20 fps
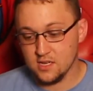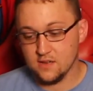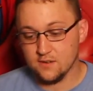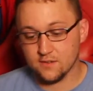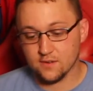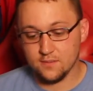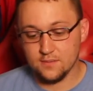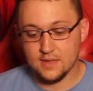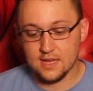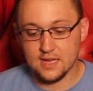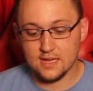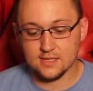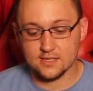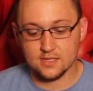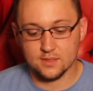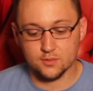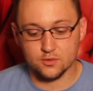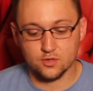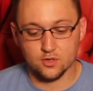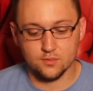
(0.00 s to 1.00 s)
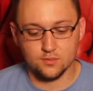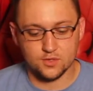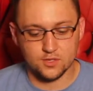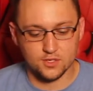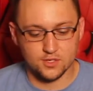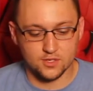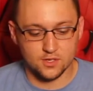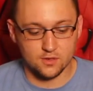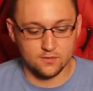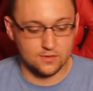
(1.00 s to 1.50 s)
from that subscription
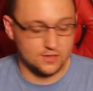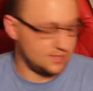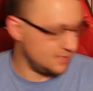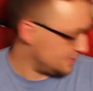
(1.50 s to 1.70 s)
service,